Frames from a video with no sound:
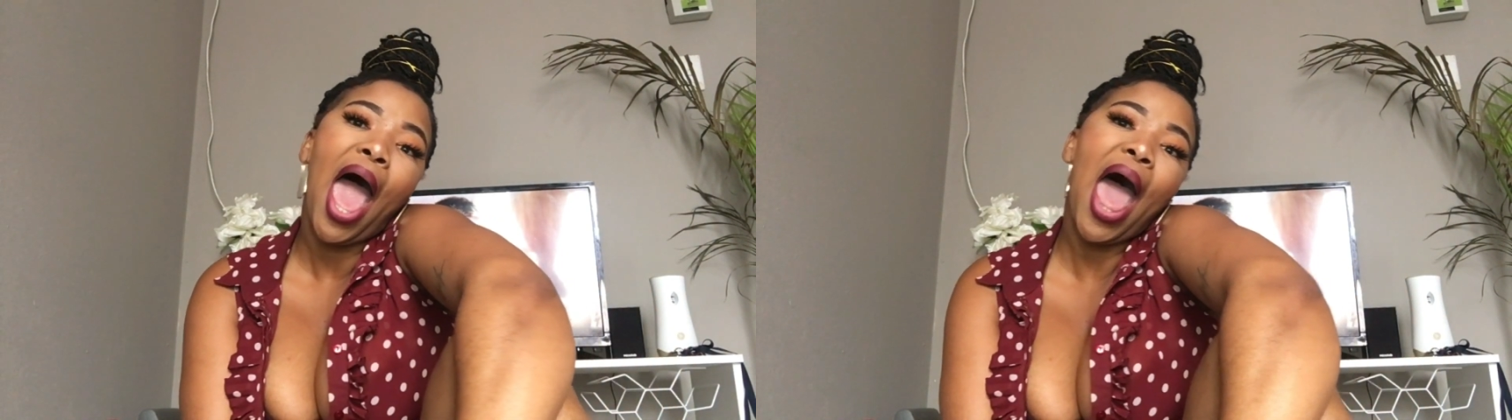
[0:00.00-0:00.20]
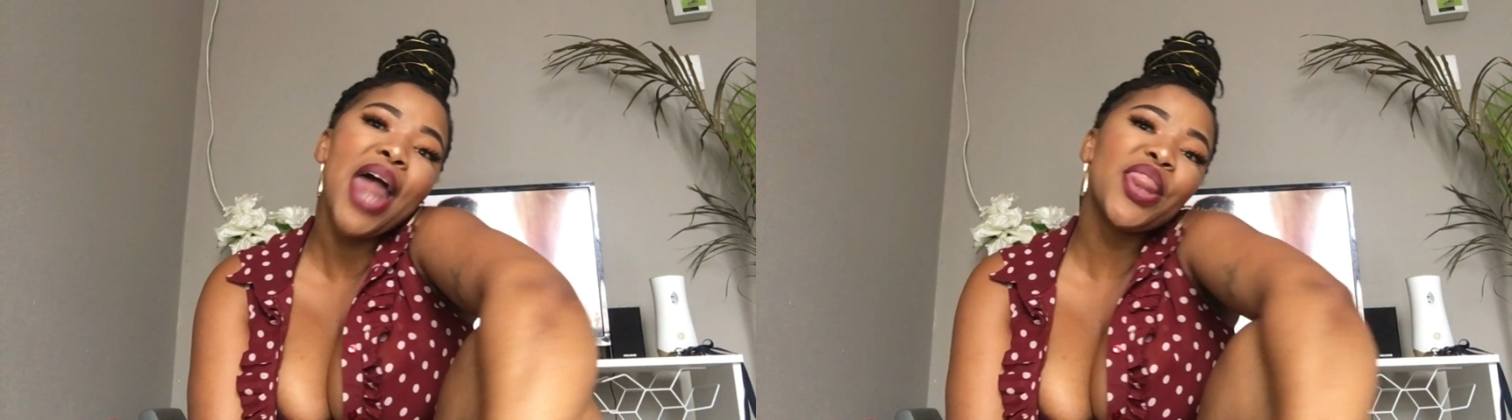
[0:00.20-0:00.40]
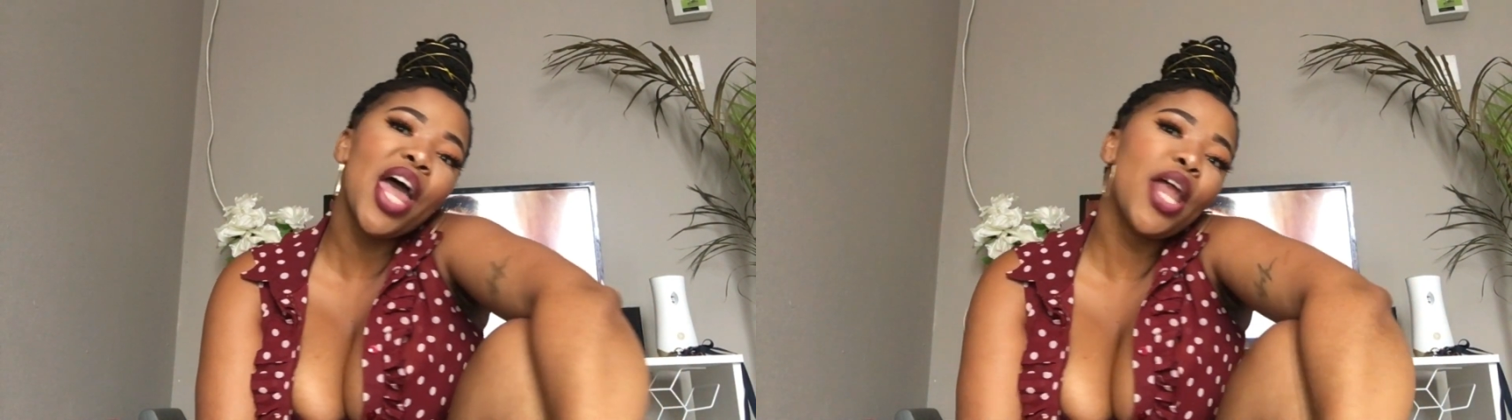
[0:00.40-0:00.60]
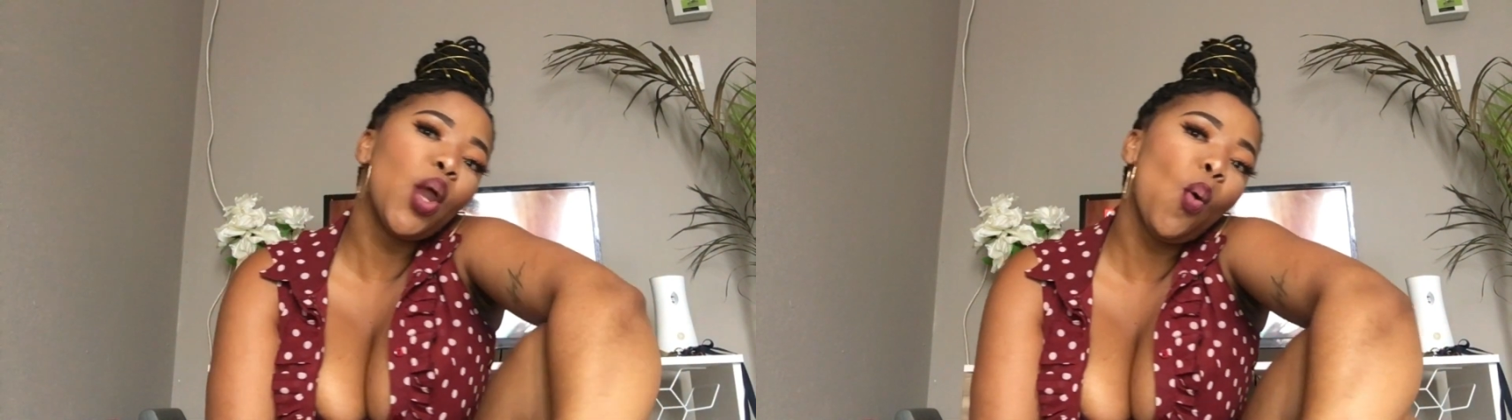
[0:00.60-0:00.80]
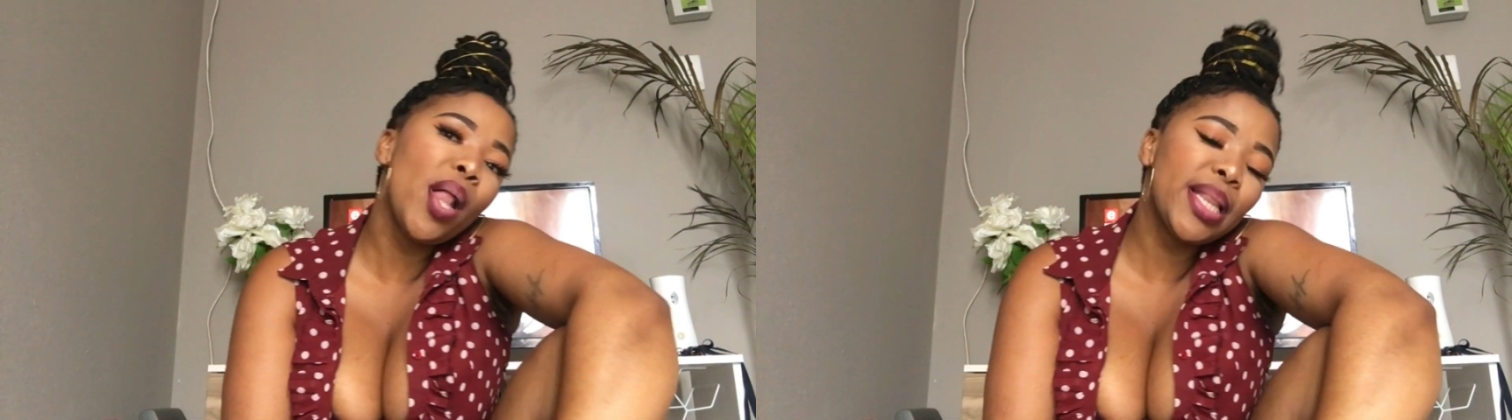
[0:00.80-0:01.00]
And
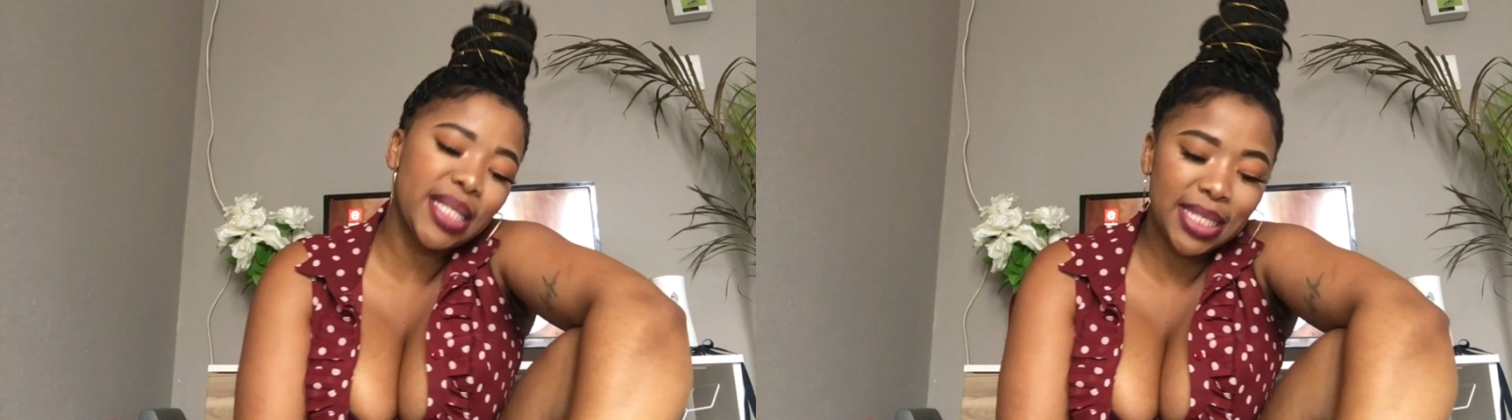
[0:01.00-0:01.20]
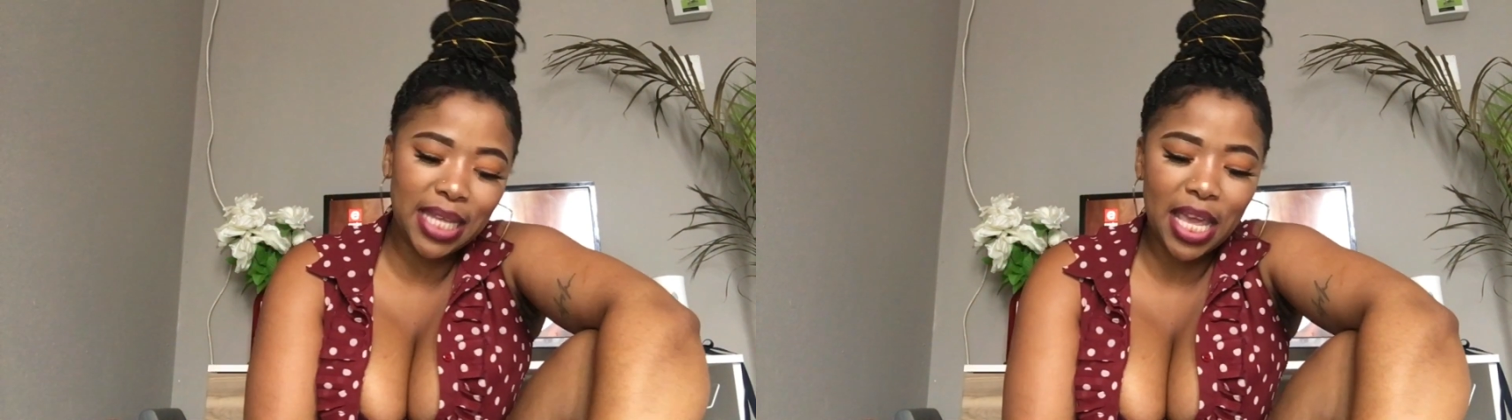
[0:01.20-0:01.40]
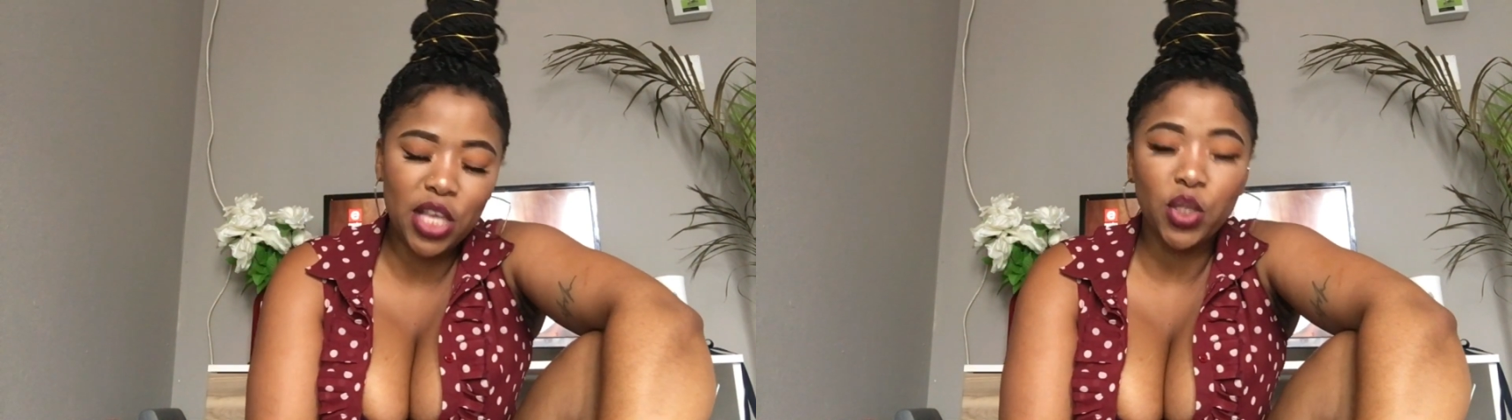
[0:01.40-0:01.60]
then we'll see.